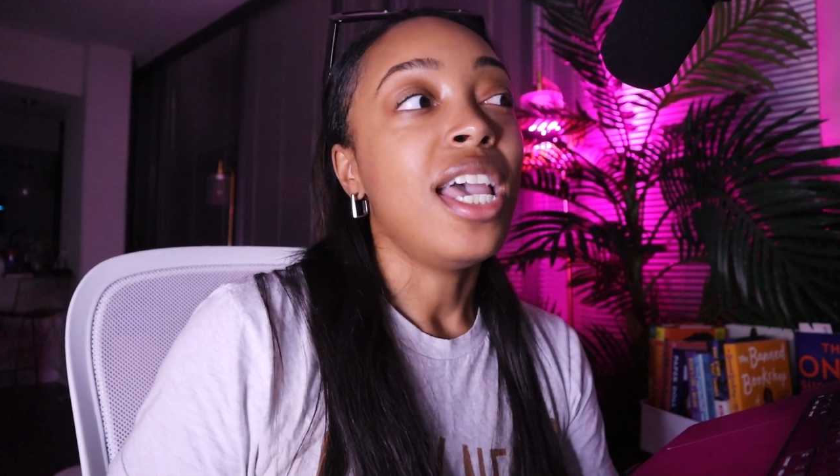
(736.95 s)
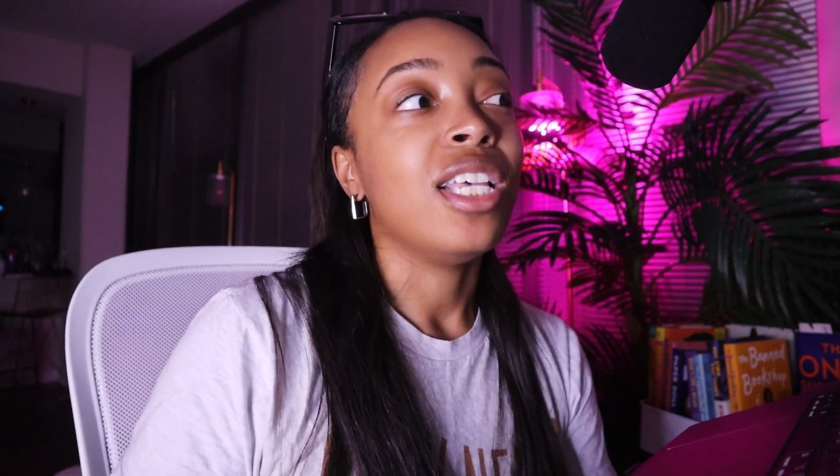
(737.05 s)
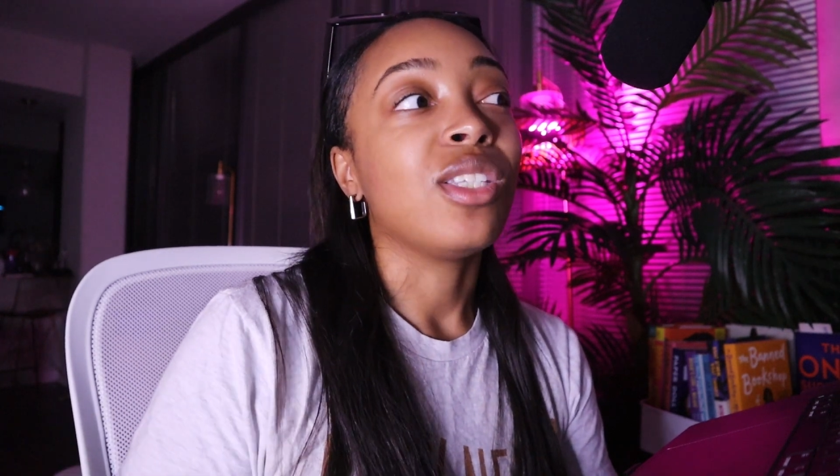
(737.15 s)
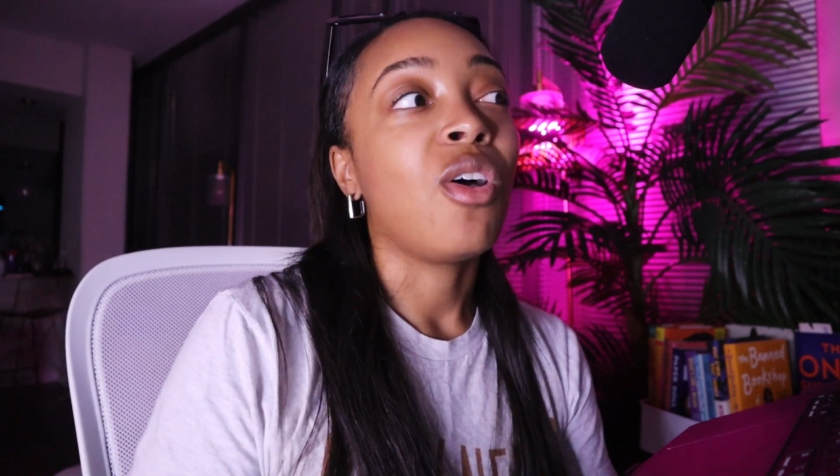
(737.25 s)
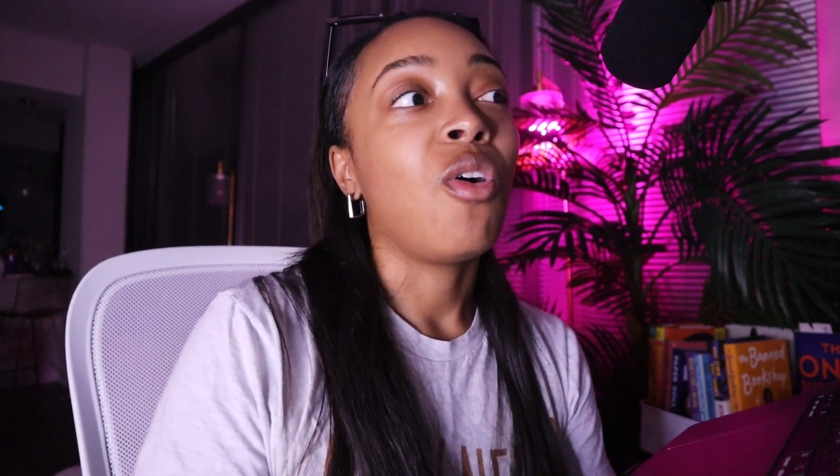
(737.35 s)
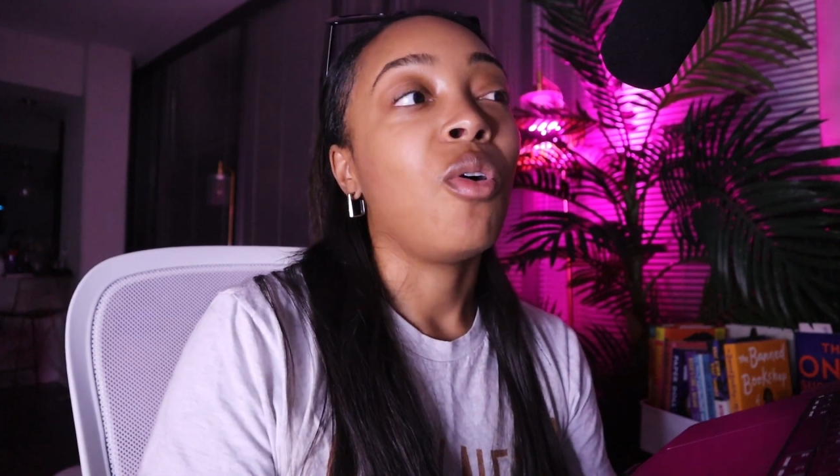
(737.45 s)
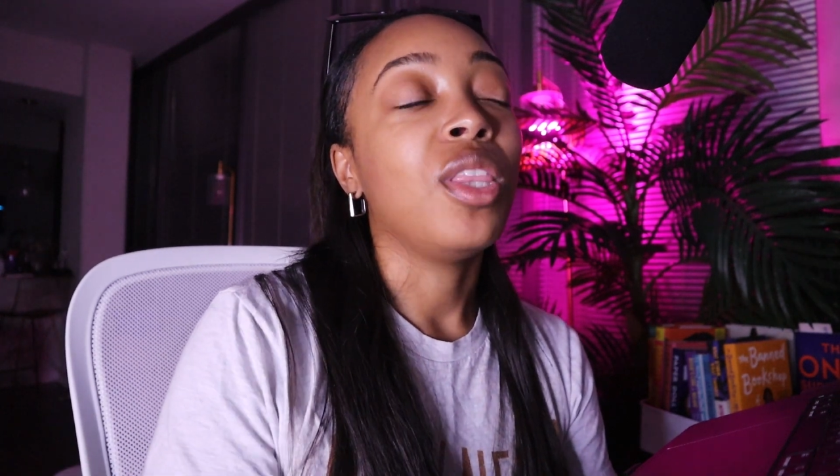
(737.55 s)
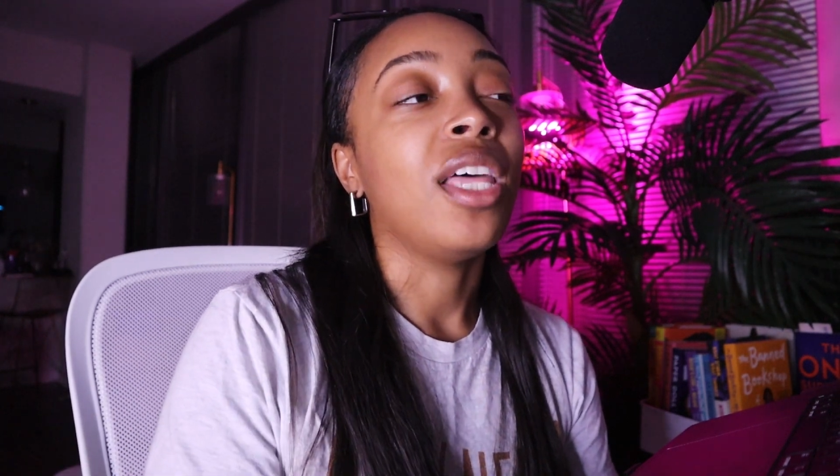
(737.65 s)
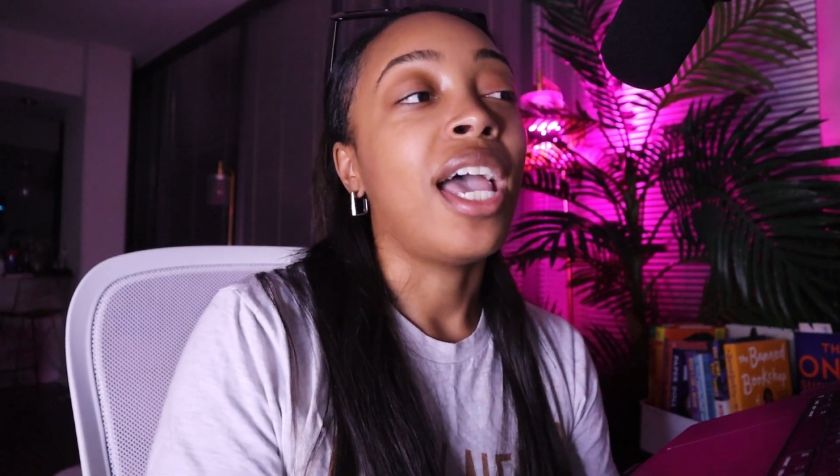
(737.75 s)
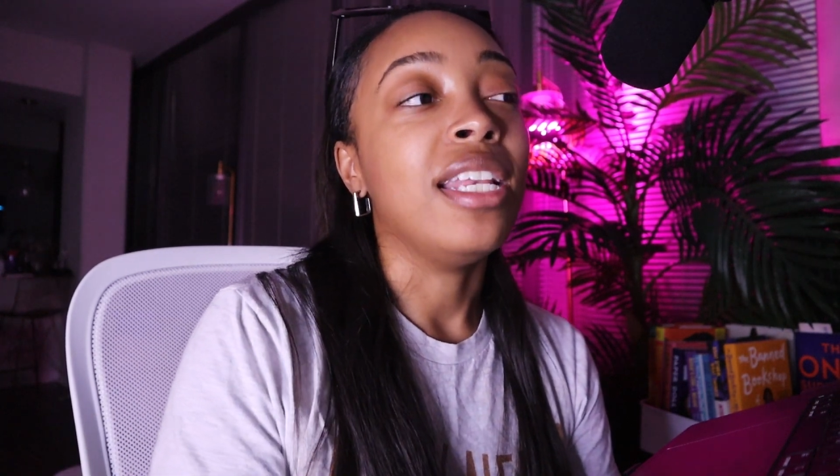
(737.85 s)
And so
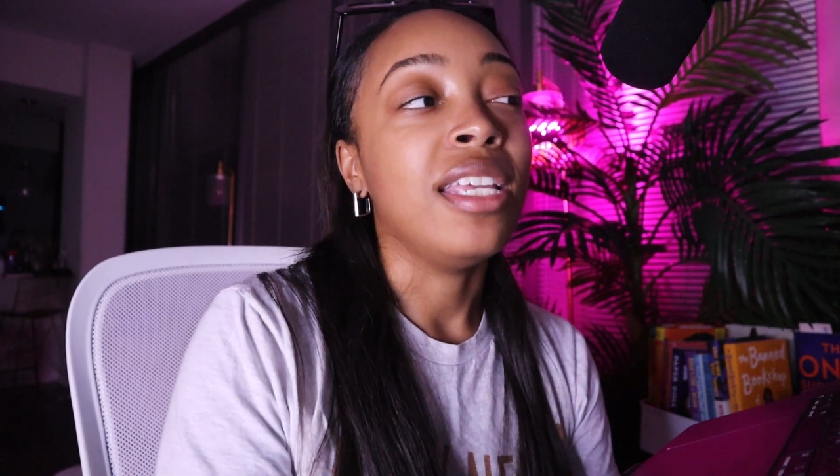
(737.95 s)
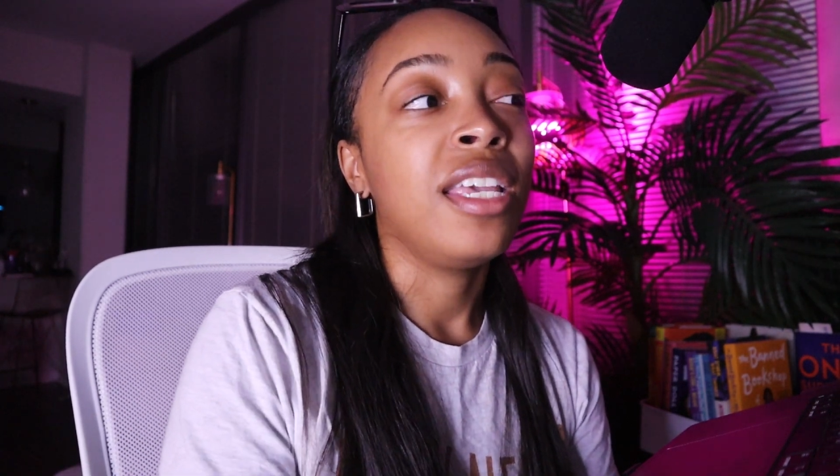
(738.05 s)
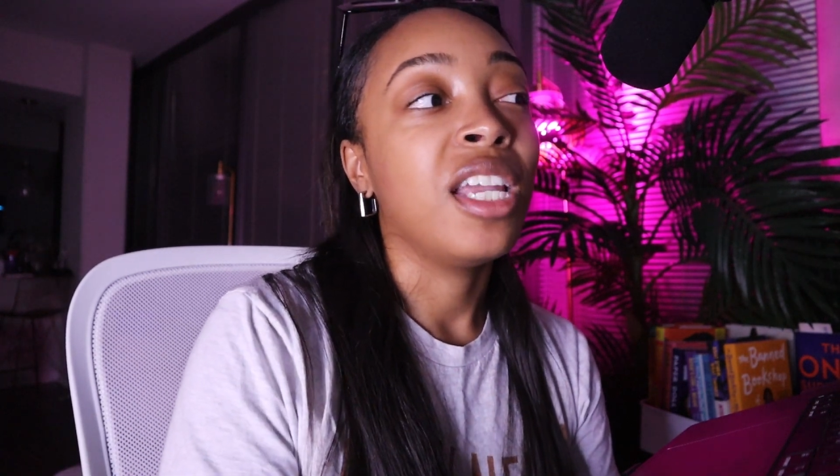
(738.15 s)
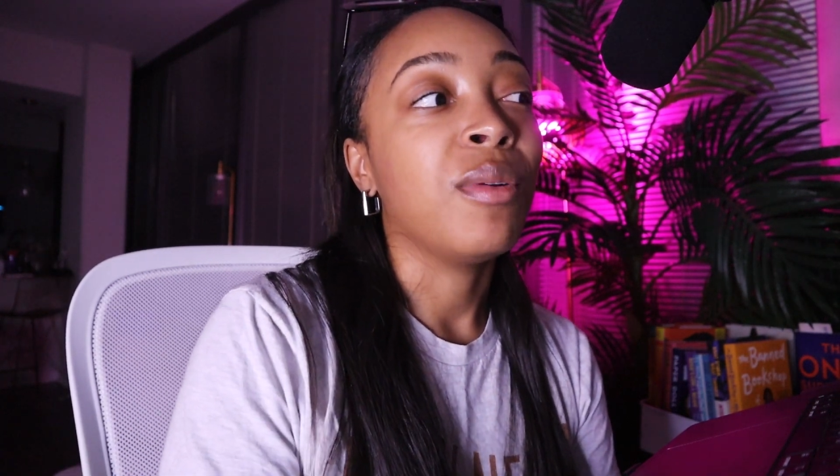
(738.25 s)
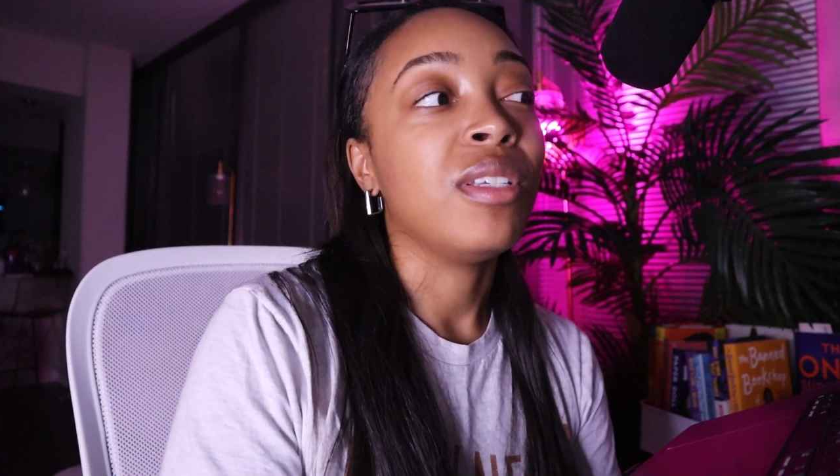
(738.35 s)
the idea here